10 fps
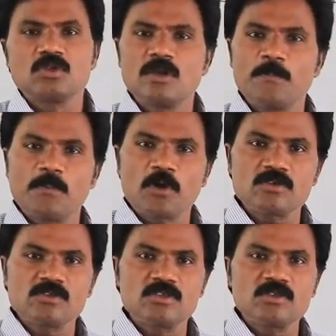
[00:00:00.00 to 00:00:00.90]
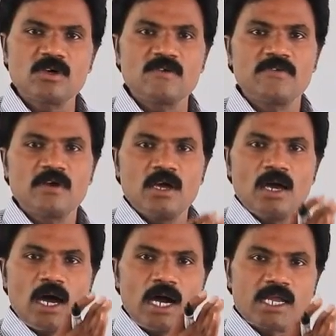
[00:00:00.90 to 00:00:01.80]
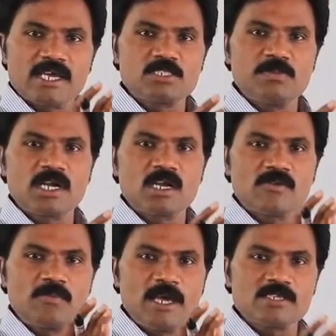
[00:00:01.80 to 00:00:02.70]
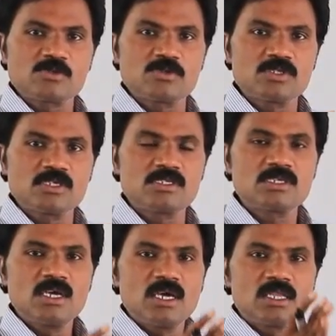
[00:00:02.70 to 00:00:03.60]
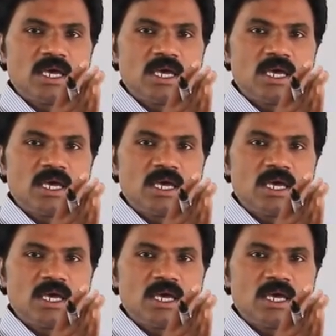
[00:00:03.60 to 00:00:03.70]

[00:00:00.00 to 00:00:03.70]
So the process of attachment of blastocyst,